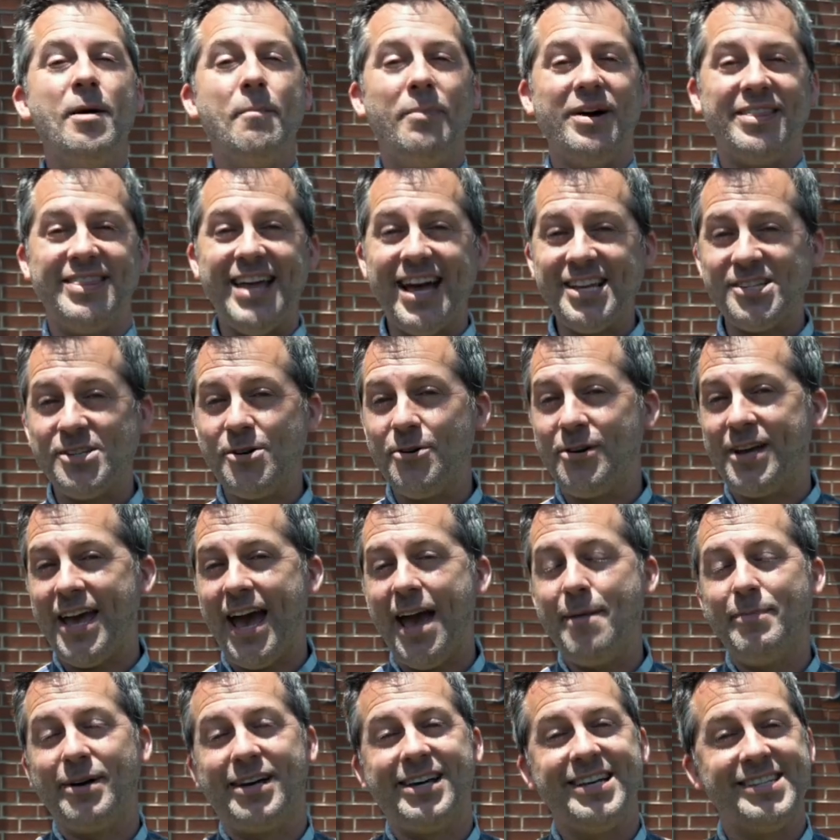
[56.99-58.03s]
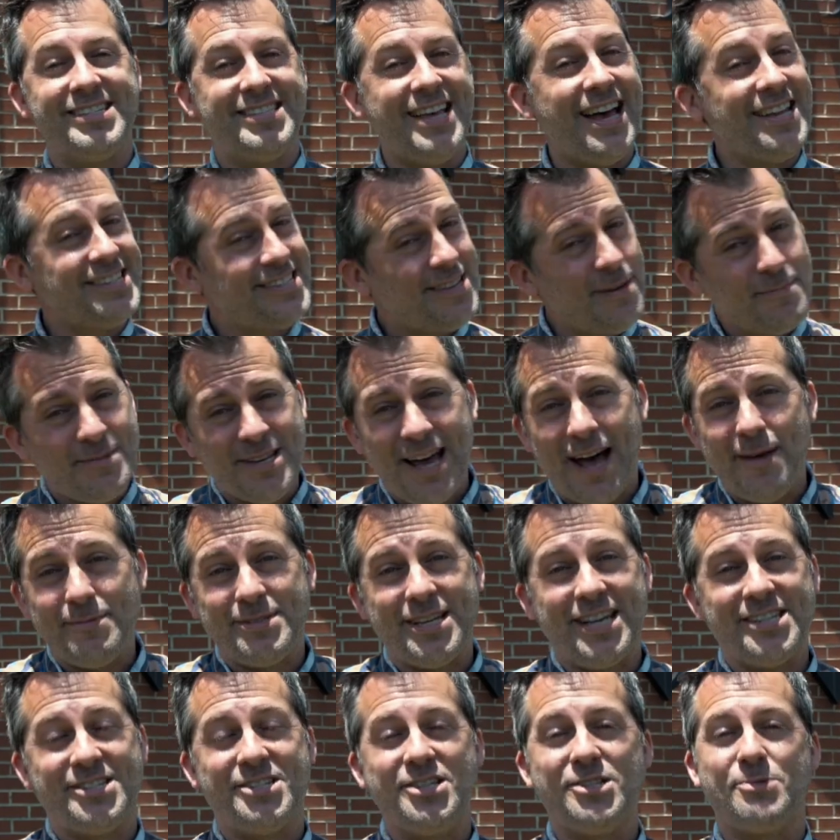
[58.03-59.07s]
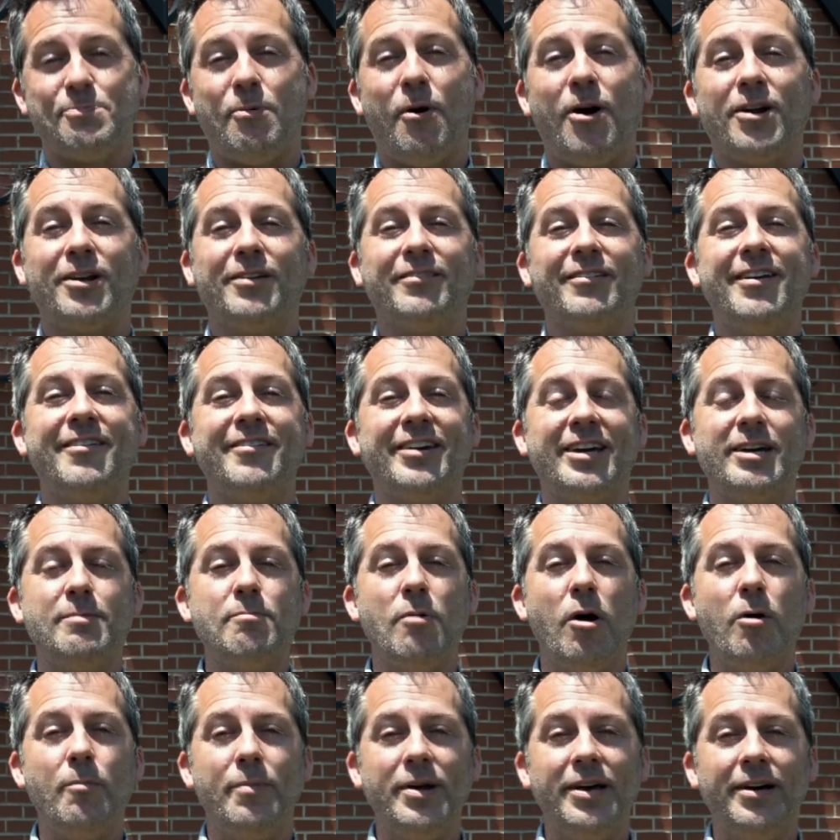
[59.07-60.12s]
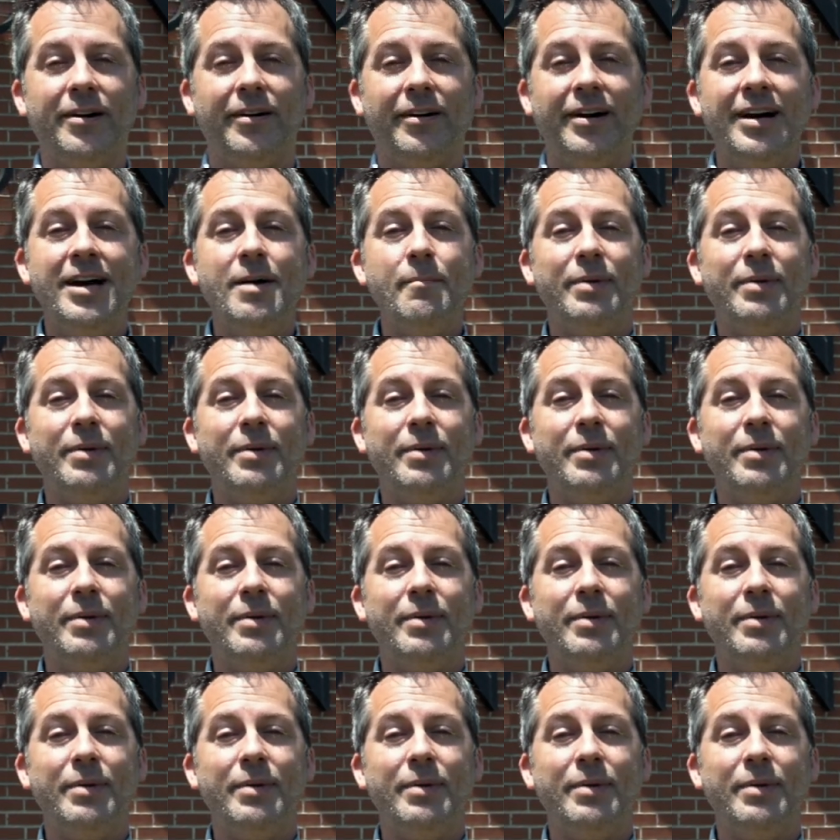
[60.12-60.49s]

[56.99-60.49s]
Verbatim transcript: but that's okay because that sometimes that's just part of living in Mobile.